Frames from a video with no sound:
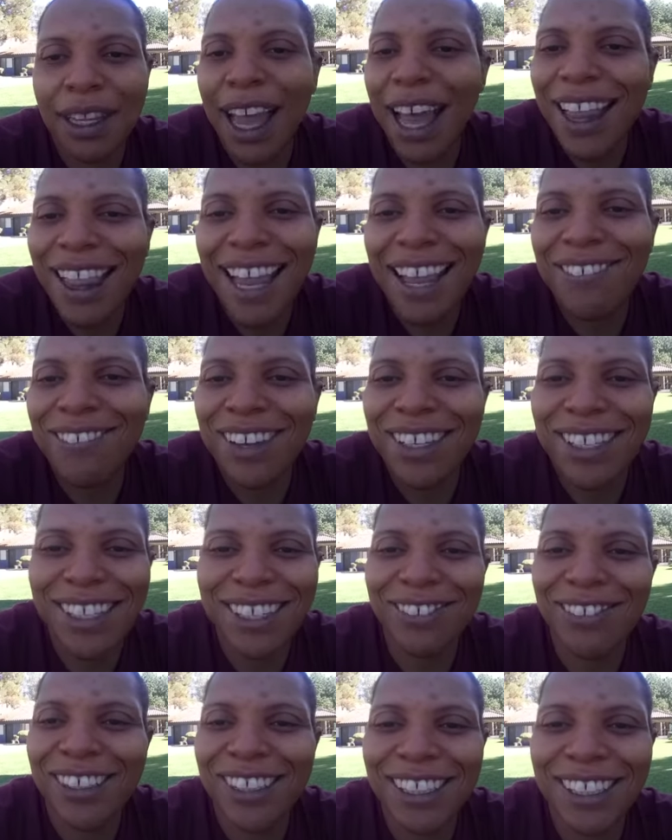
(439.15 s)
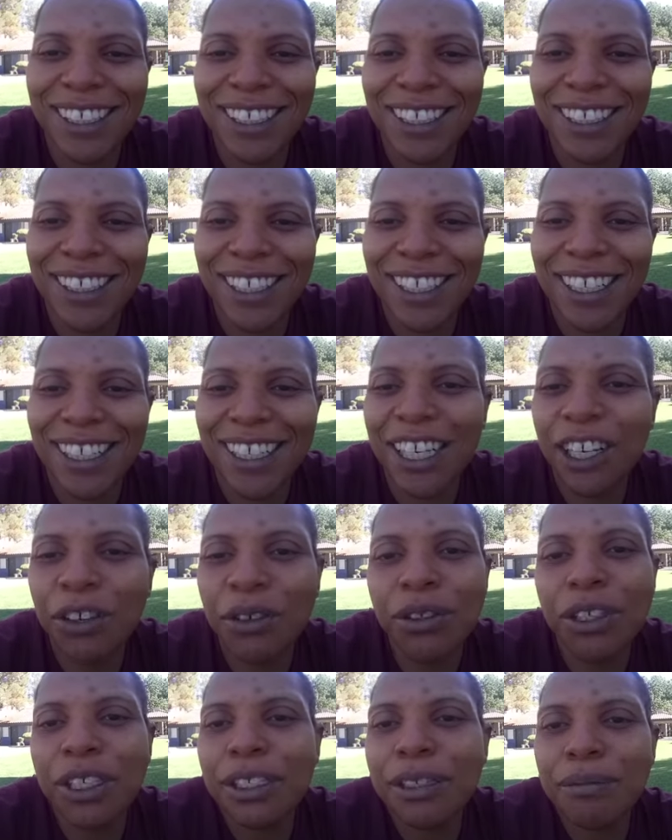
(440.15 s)
I like vegetables.
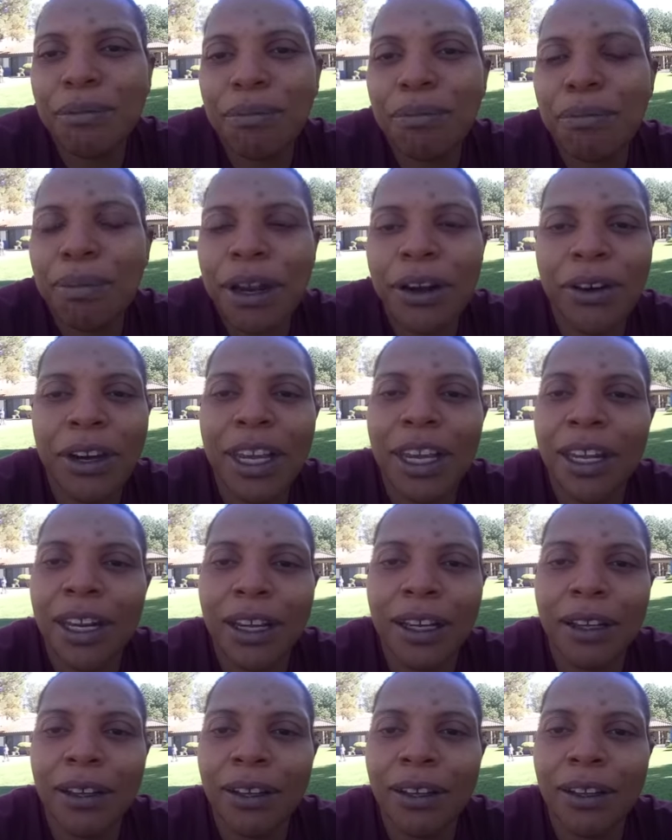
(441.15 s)
Just better eating.